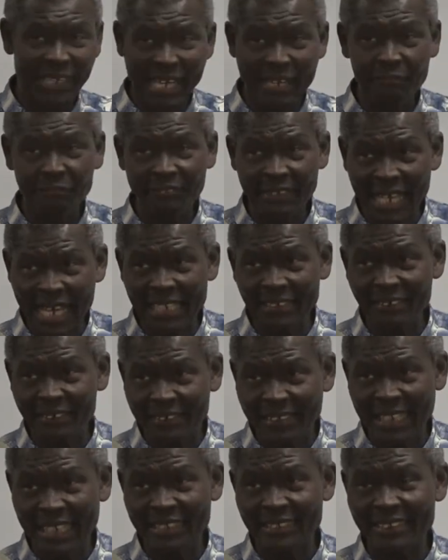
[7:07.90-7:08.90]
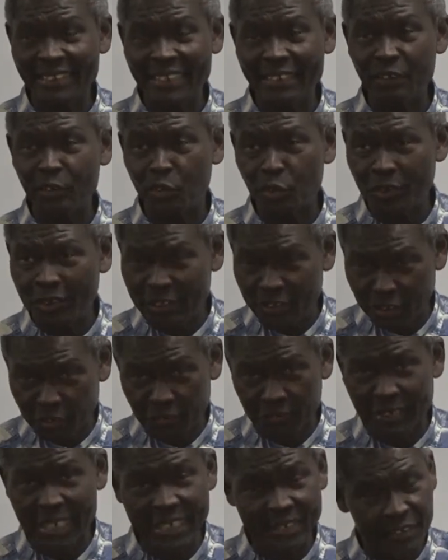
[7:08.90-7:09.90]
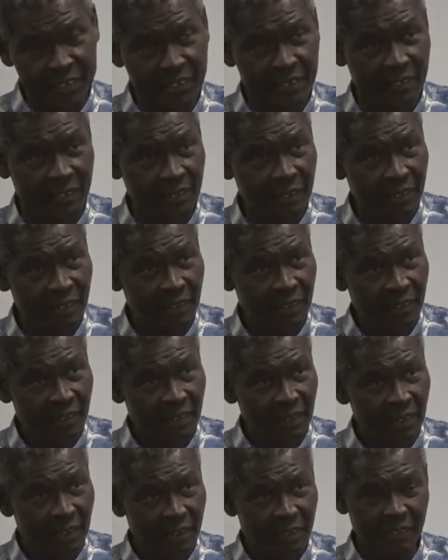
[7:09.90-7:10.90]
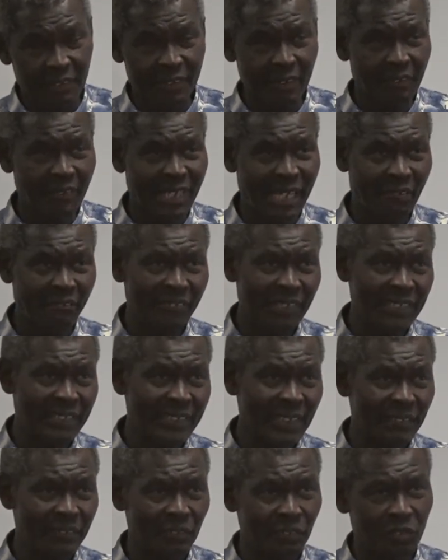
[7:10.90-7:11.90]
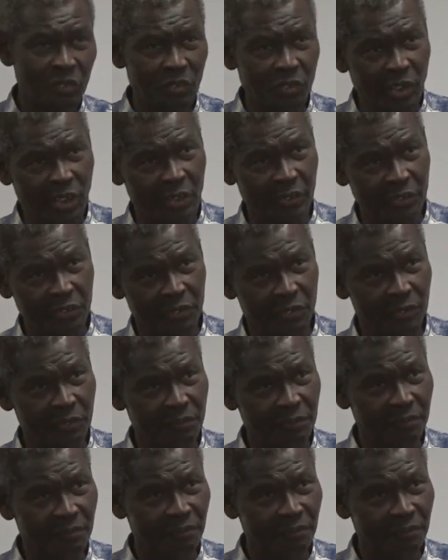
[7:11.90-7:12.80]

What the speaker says: have entered into his rest. He didn't say we have entered into church.